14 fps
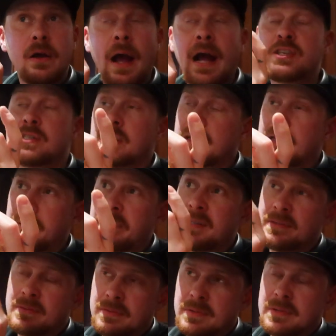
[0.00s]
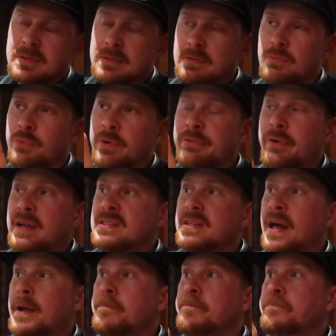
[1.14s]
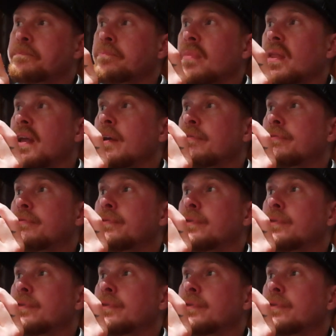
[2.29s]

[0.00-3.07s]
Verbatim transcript: actually let me rephrase that. If